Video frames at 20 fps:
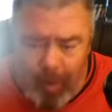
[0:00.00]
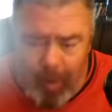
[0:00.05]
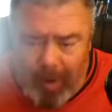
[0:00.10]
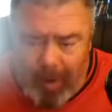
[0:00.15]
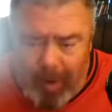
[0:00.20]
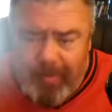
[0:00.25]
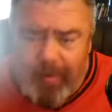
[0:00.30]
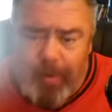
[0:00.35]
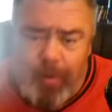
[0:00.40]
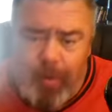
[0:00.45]

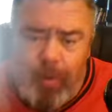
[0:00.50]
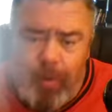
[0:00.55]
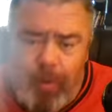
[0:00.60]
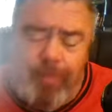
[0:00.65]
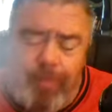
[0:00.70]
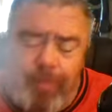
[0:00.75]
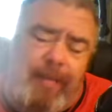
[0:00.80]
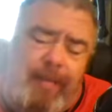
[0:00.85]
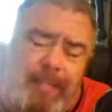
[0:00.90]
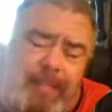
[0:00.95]
of the cool
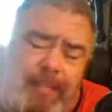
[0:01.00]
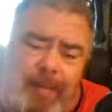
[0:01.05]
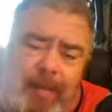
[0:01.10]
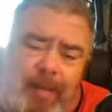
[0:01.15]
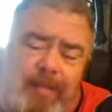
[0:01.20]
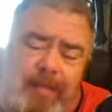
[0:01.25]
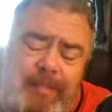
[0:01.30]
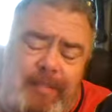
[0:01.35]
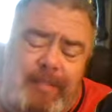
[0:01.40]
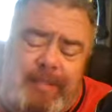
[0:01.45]
things
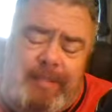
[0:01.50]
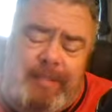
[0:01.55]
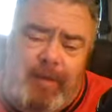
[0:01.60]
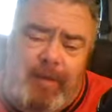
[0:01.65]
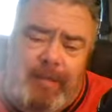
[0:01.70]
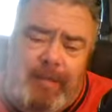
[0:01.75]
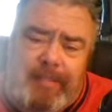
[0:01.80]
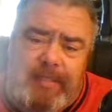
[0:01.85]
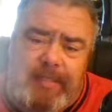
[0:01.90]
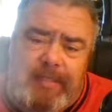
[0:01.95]
about this
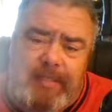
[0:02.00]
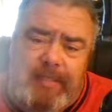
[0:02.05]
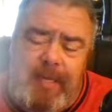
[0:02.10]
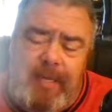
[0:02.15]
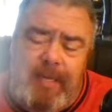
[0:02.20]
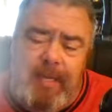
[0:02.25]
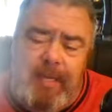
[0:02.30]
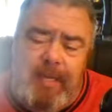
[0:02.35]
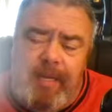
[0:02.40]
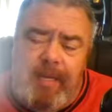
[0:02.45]
series
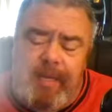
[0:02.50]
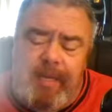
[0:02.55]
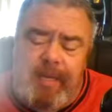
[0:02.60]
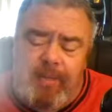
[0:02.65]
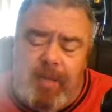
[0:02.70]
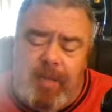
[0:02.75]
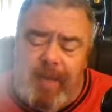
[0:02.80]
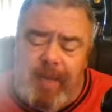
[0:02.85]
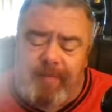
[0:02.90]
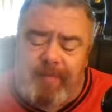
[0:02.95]
is
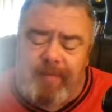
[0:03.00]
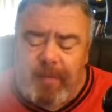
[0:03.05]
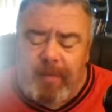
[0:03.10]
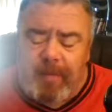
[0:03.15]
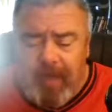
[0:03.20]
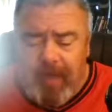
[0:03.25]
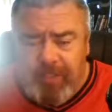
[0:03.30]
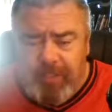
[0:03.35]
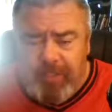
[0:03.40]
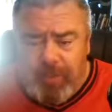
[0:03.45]
you have
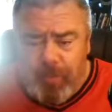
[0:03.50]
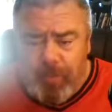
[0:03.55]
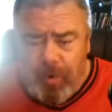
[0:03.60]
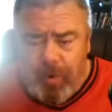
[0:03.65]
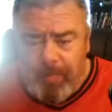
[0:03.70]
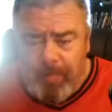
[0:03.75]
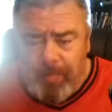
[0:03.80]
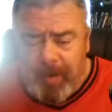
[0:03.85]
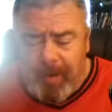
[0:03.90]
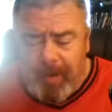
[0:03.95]
Natasha
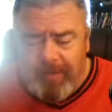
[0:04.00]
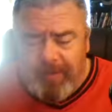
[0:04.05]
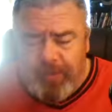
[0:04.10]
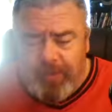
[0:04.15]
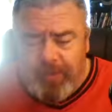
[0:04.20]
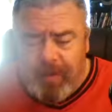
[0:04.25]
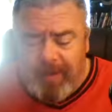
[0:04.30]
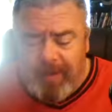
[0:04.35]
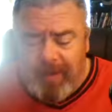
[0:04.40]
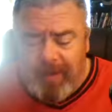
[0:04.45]
Romanoff
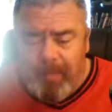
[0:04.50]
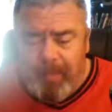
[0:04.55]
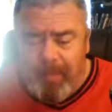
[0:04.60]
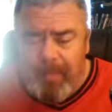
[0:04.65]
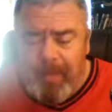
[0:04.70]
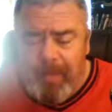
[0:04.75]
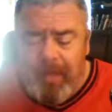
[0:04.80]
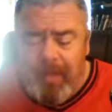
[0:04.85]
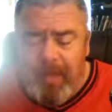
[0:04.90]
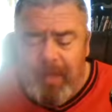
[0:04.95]
showing up,
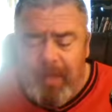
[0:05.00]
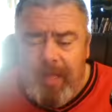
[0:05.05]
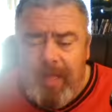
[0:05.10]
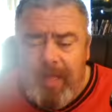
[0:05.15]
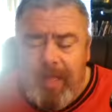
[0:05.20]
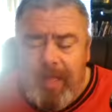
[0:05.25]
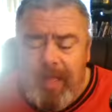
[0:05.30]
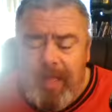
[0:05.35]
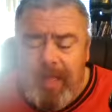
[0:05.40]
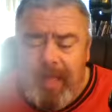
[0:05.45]

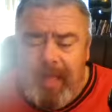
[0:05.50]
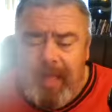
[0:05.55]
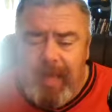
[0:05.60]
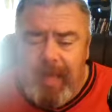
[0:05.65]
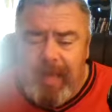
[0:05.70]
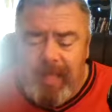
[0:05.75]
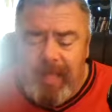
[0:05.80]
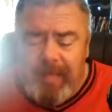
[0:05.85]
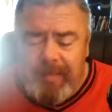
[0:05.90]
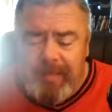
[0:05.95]

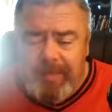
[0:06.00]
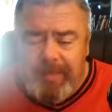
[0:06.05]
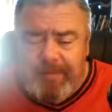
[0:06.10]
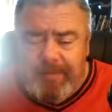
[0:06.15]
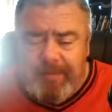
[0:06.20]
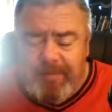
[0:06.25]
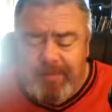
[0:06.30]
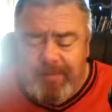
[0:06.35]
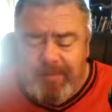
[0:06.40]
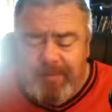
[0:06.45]
and
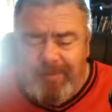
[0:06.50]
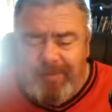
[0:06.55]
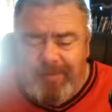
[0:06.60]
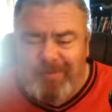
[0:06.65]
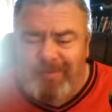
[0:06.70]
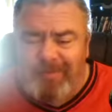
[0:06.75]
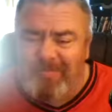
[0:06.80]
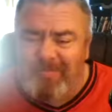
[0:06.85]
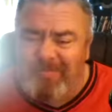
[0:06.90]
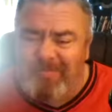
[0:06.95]

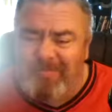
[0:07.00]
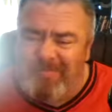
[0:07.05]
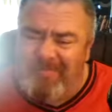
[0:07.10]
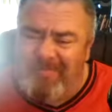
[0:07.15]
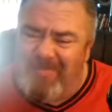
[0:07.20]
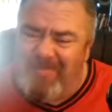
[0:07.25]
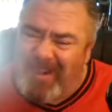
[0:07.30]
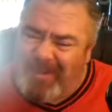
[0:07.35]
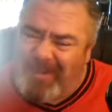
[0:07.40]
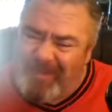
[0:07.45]

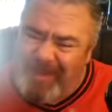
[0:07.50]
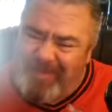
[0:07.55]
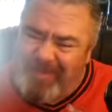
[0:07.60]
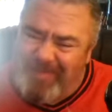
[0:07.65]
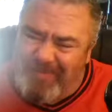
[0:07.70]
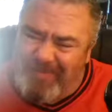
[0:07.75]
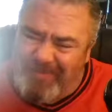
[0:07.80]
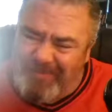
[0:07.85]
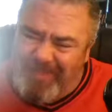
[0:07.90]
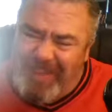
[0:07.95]
one of my
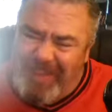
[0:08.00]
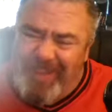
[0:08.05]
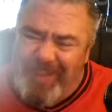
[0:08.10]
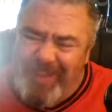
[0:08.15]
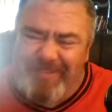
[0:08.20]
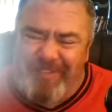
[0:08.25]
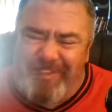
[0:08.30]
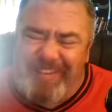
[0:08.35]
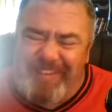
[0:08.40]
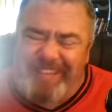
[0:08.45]

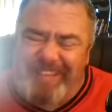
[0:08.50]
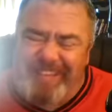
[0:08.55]
favorite